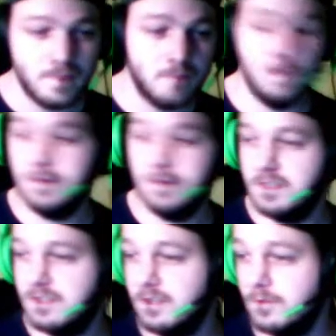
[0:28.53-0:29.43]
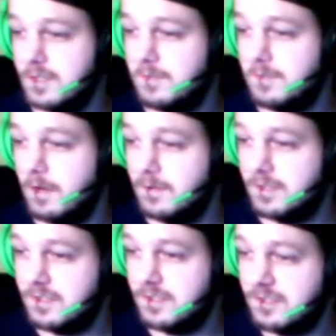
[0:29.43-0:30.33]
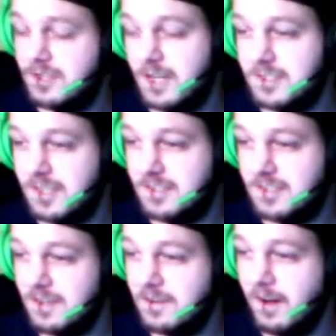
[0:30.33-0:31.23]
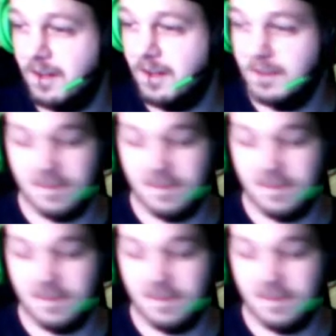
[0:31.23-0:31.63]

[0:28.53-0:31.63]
bonus loot explosions chests as they're called,